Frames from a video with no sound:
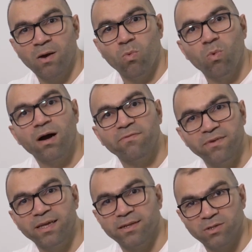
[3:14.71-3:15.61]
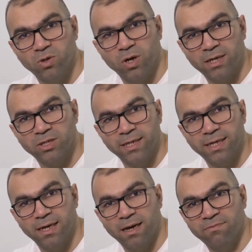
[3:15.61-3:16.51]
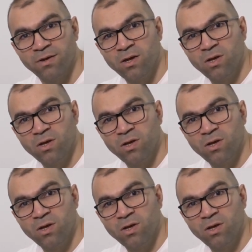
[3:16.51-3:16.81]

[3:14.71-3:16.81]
what feeling you actually gonna have.